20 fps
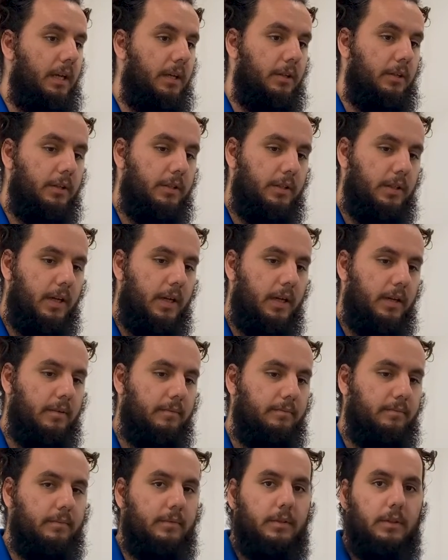a good day.
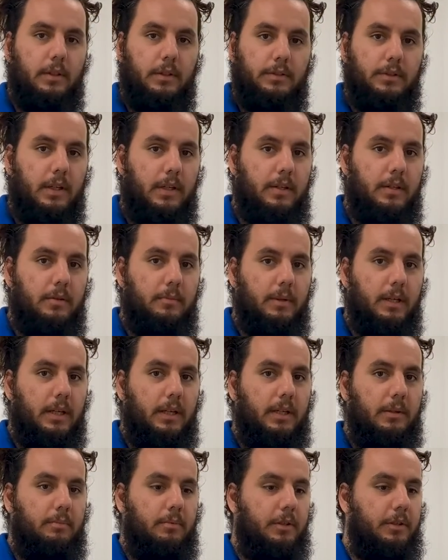There's not going to be
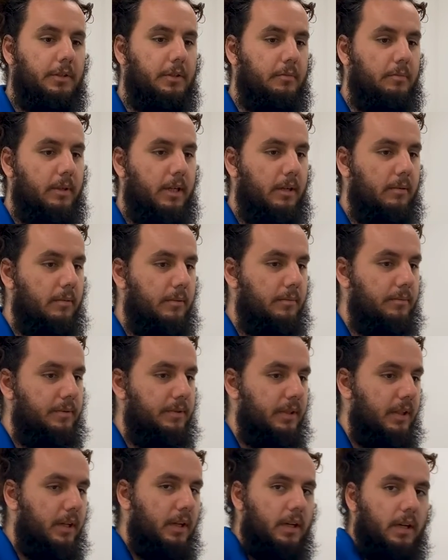any printer
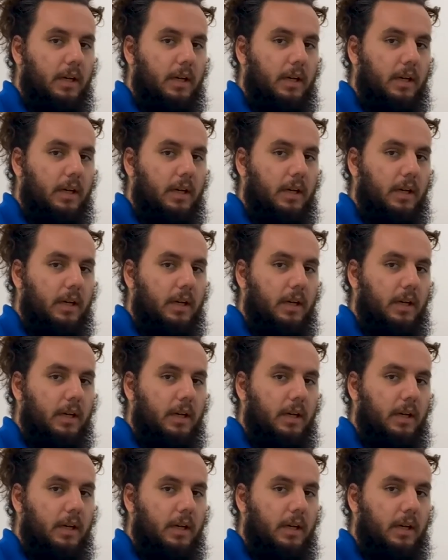problems.